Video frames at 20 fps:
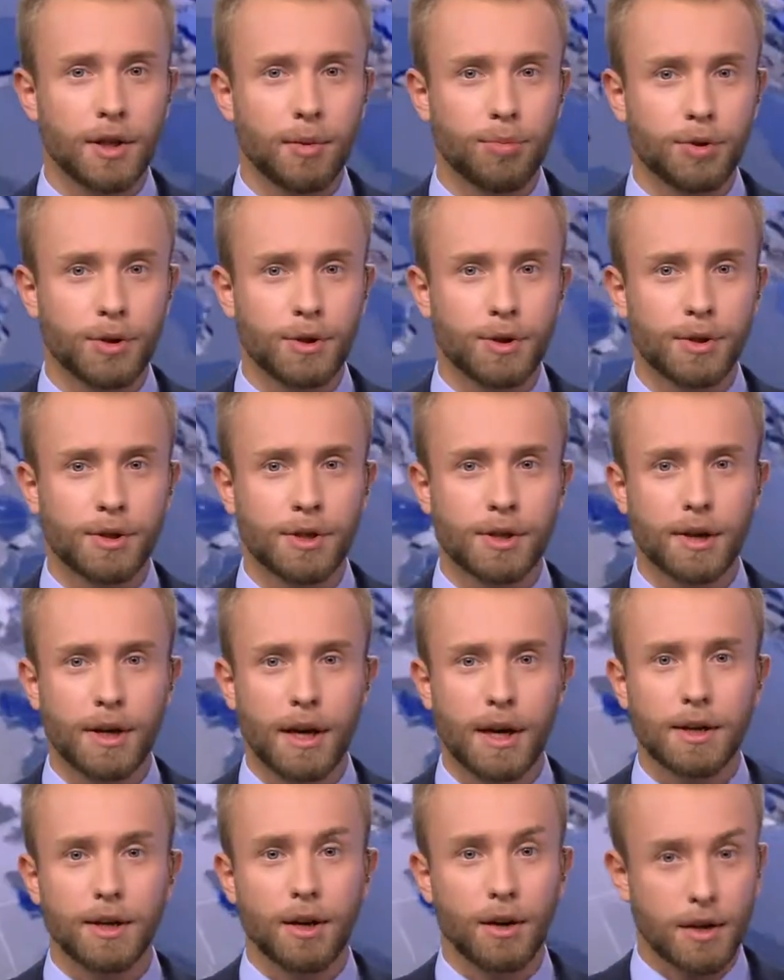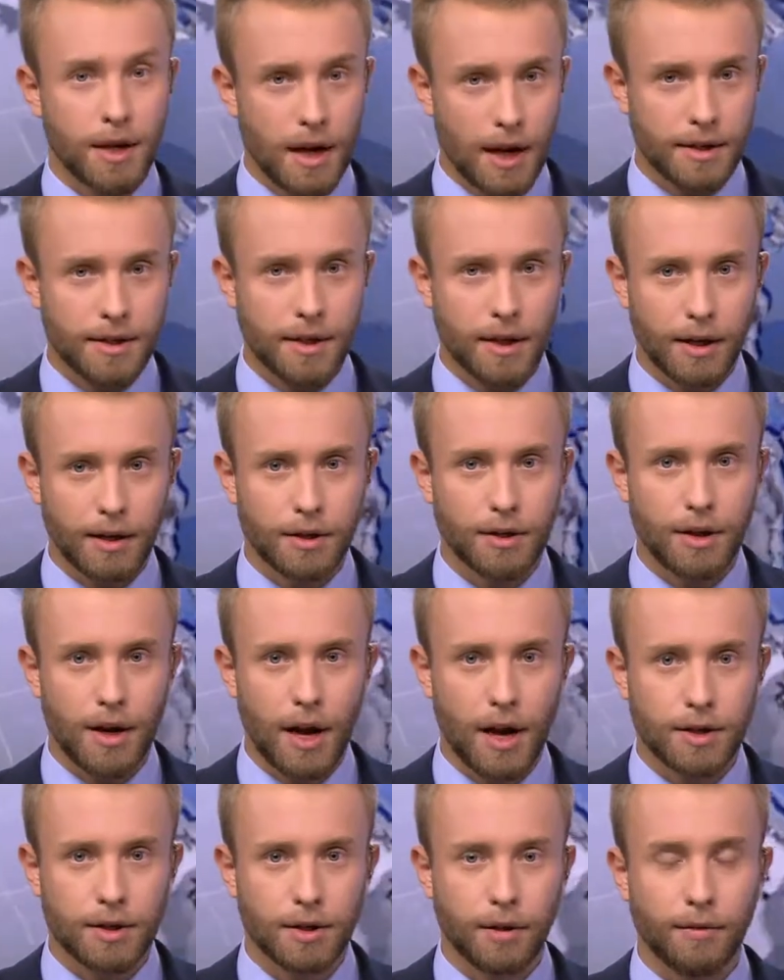the producer at Odessa
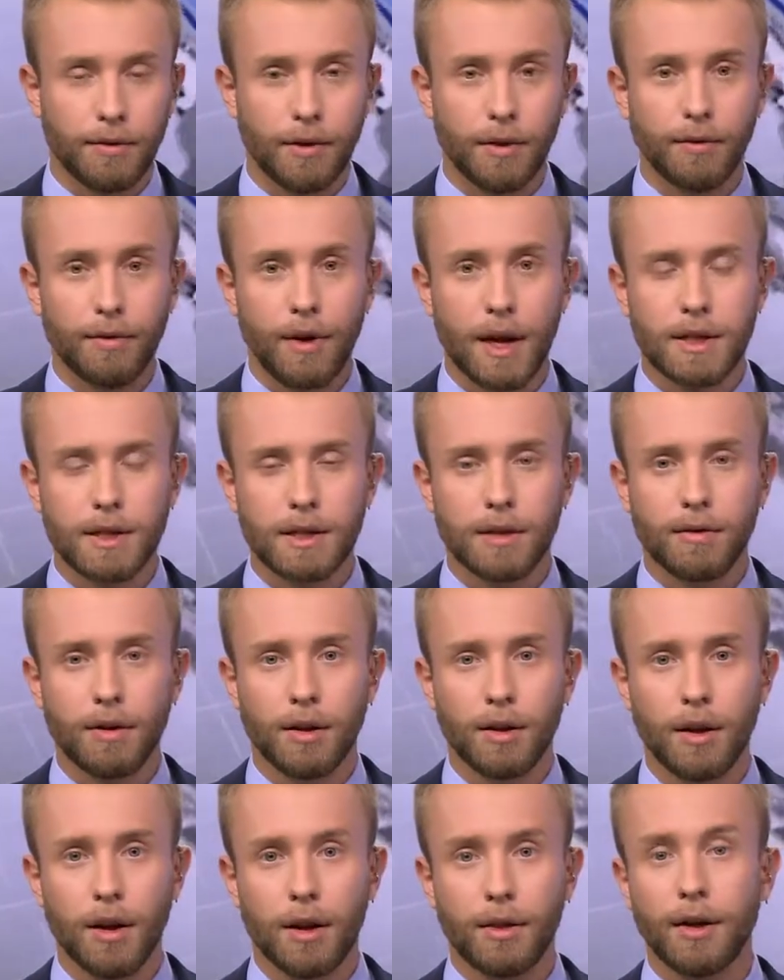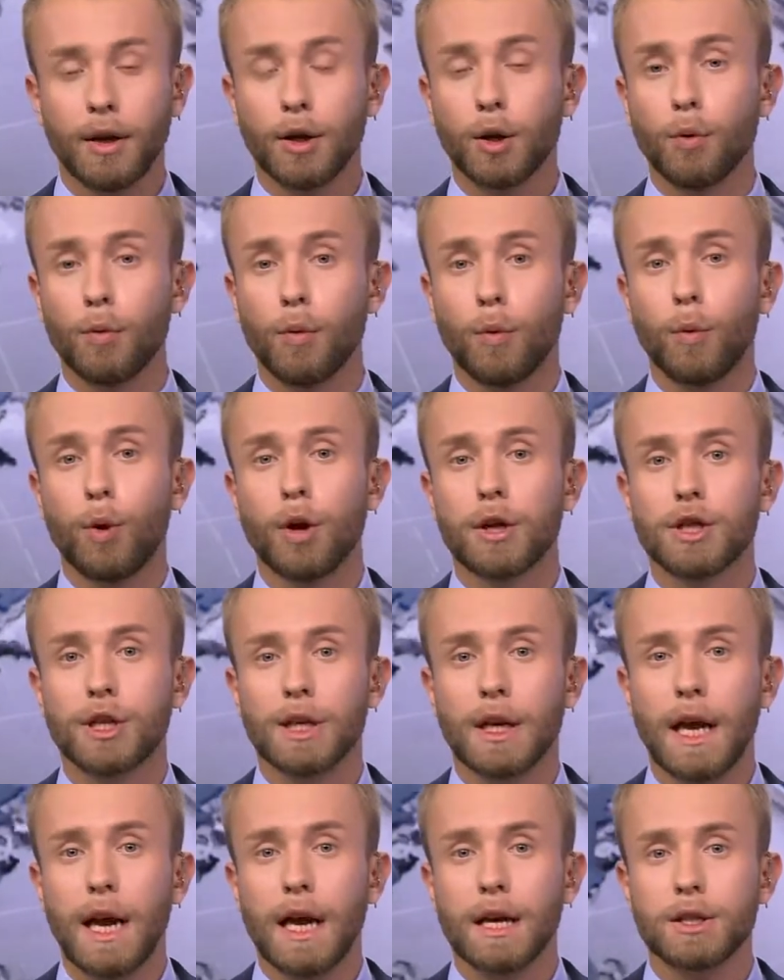International Film Festival. Thank you for
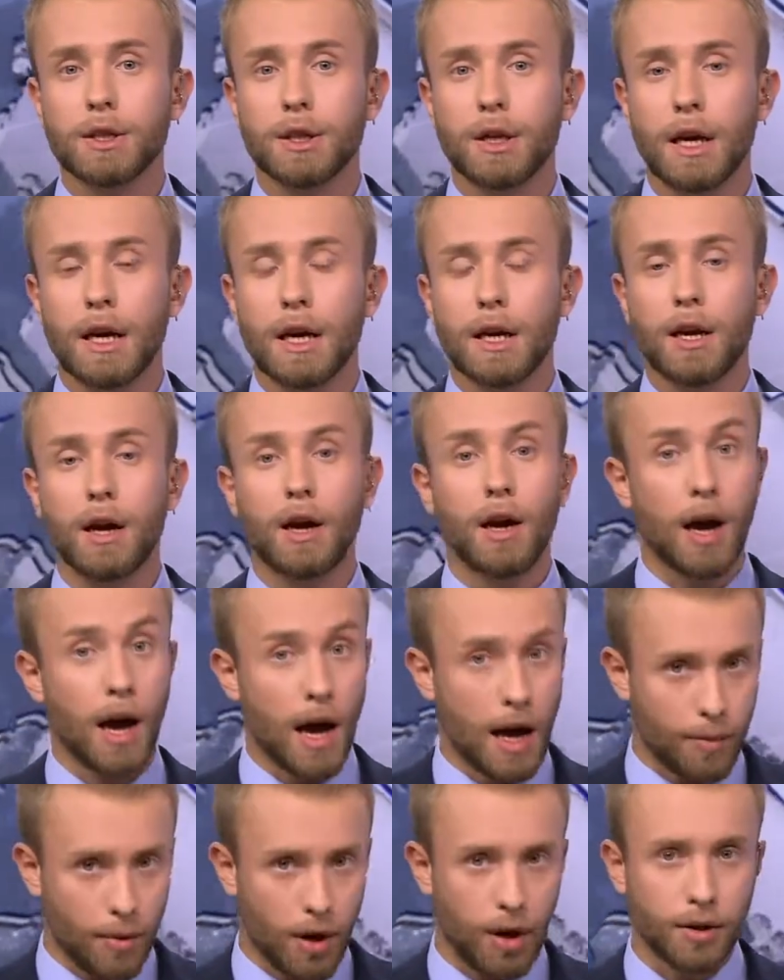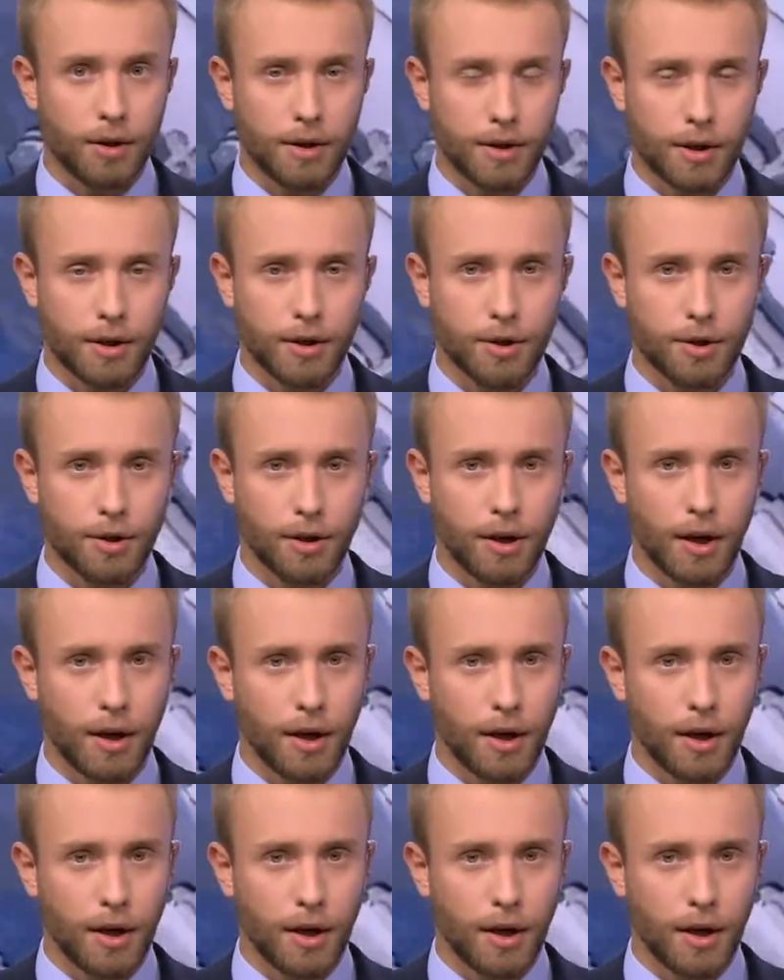watching Head to Head. I'm Oles Gerjuk.